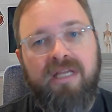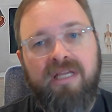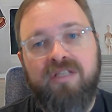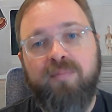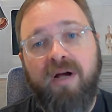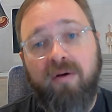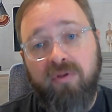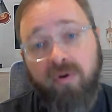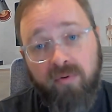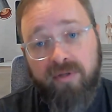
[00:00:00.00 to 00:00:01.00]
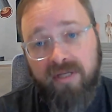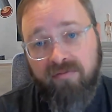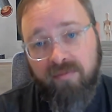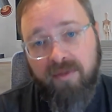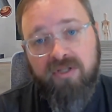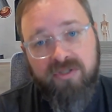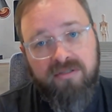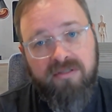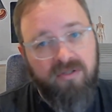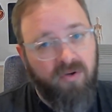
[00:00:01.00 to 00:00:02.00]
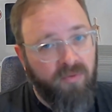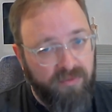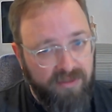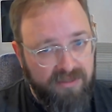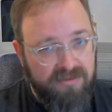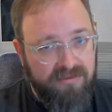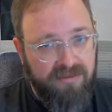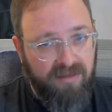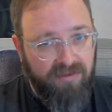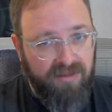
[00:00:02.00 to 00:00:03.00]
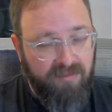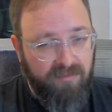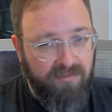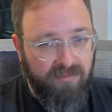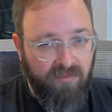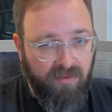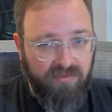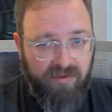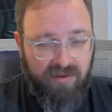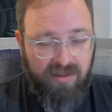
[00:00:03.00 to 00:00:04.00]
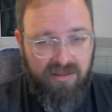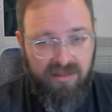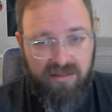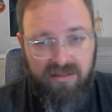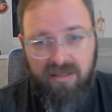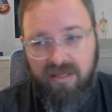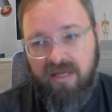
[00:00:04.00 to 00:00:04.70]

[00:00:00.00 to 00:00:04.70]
is by withholding information and only giving them what we feel they need